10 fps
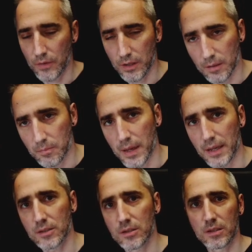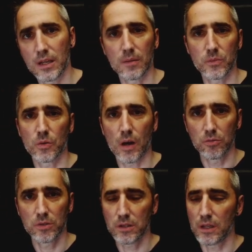that makes this game so
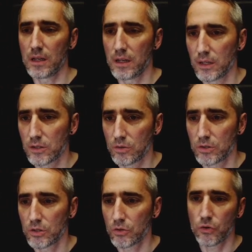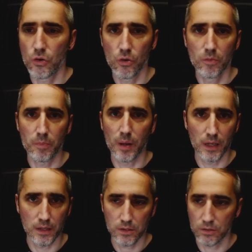outstanding. So it's not
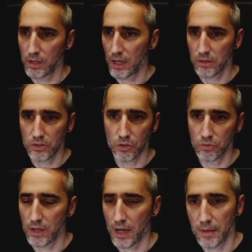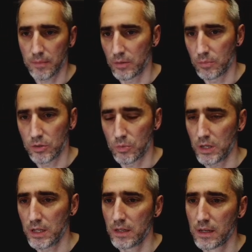turn-based, so there's no time in
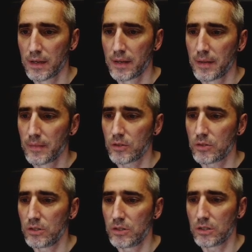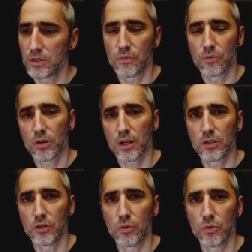between C64
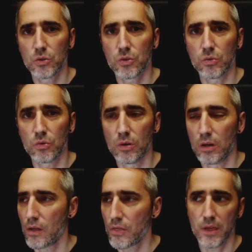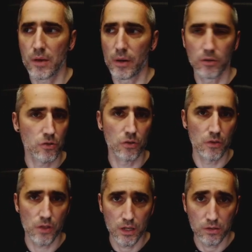can use to think about certain
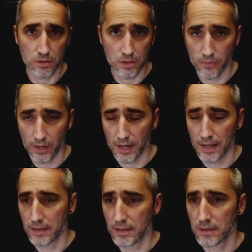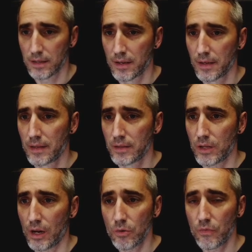things or something like this.
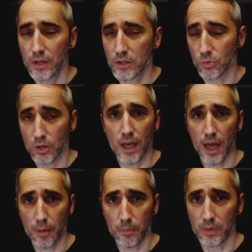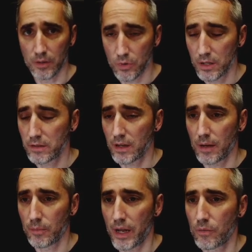Everything's really happening in real
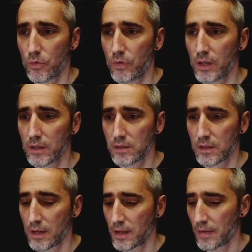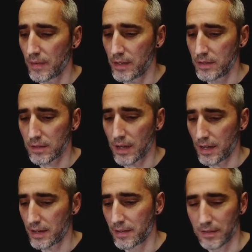time, and everything is
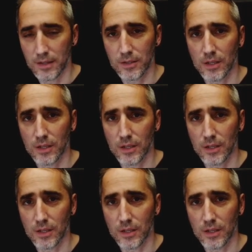inside this